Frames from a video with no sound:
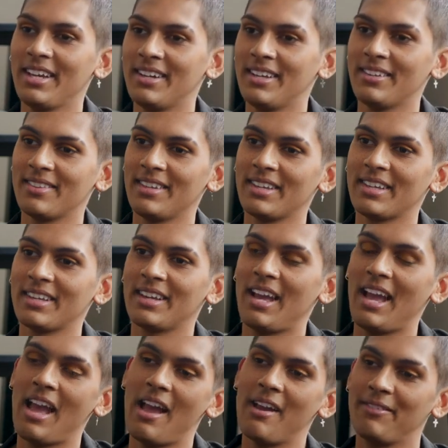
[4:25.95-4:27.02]
And I think
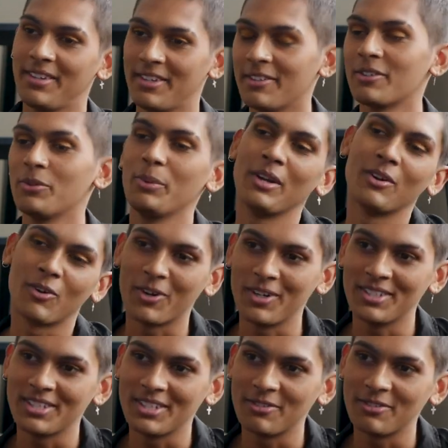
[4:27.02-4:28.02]
having a queer floor,